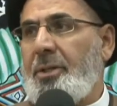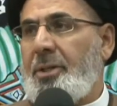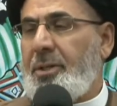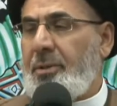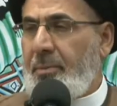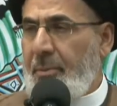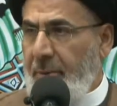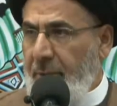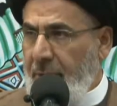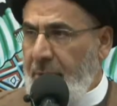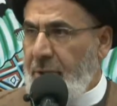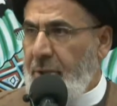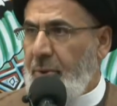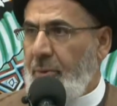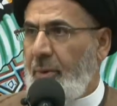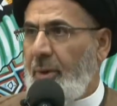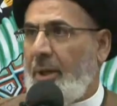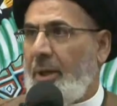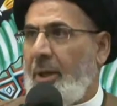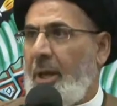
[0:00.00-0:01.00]

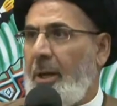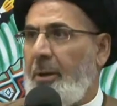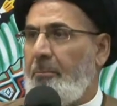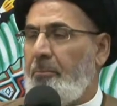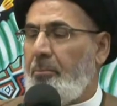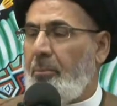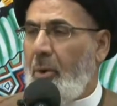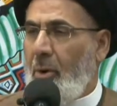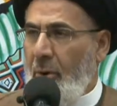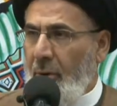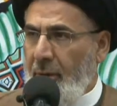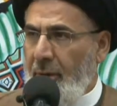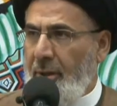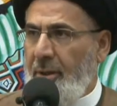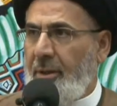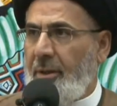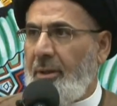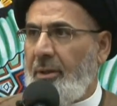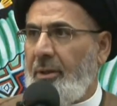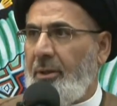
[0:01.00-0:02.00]
spiritual and
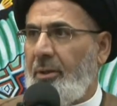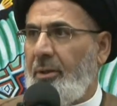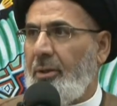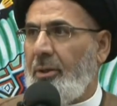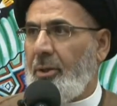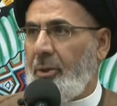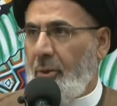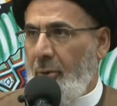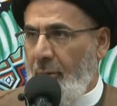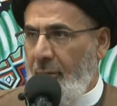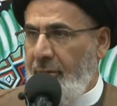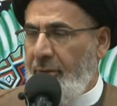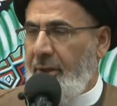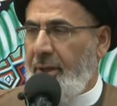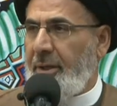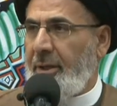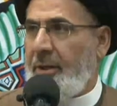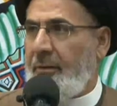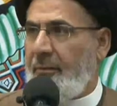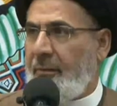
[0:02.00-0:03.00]
moral growth
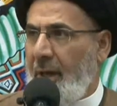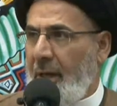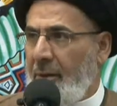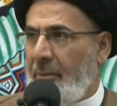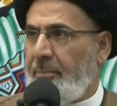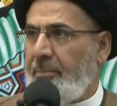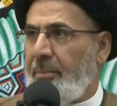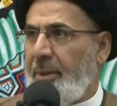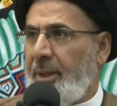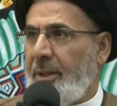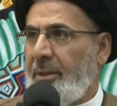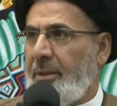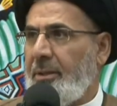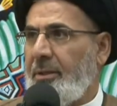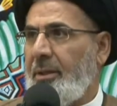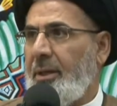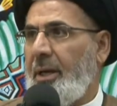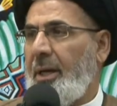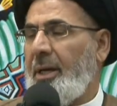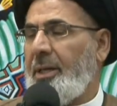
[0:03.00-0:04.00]
and
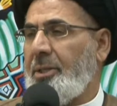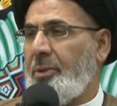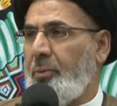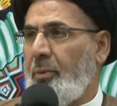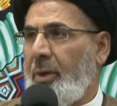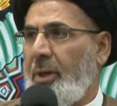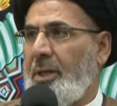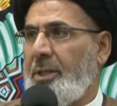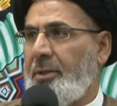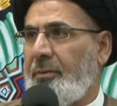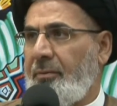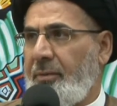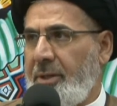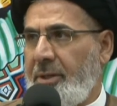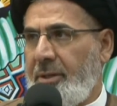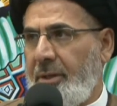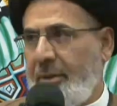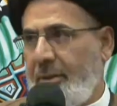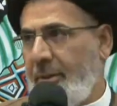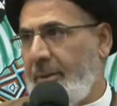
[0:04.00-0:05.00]
development as well as
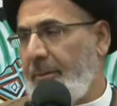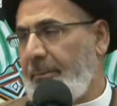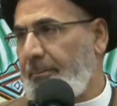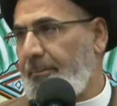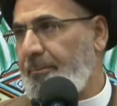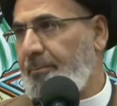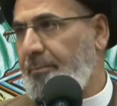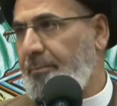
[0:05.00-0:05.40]
physical.